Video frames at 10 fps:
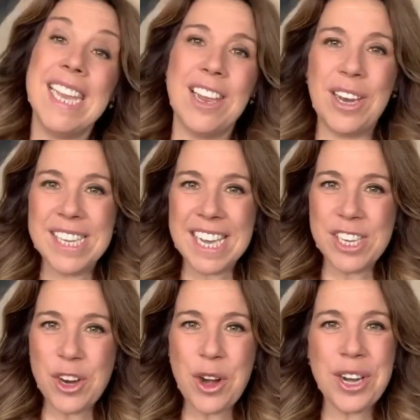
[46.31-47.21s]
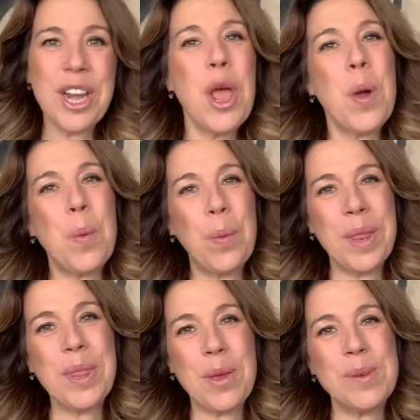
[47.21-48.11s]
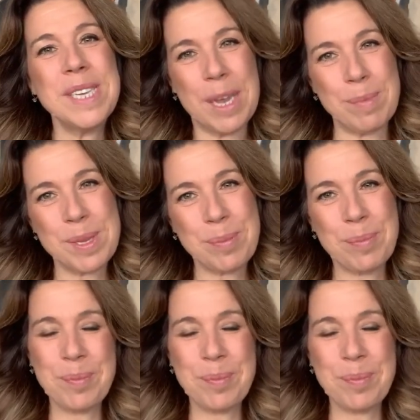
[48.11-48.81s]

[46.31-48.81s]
Now let's get started with those tips.